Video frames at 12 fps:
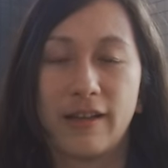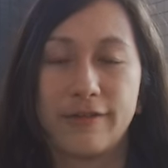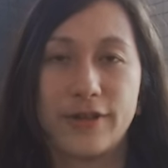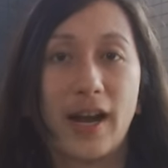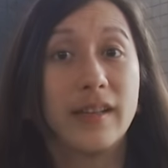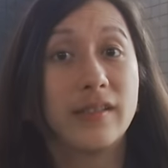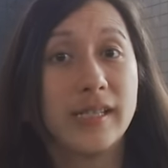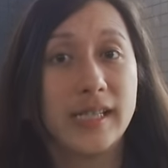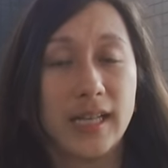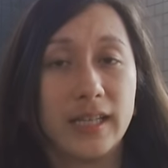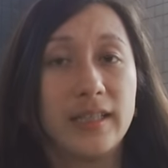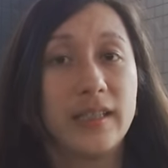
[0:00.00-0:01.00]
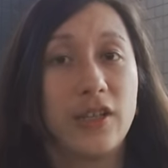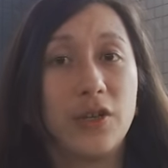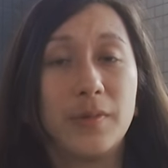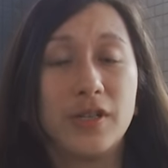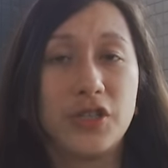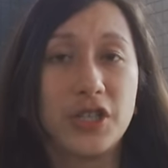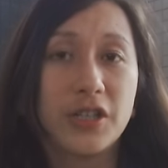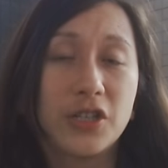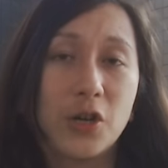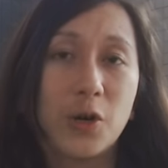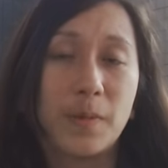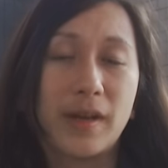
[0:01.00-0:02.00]
trying to study the human
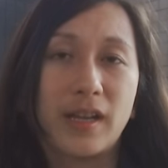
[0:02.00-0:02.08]
genome,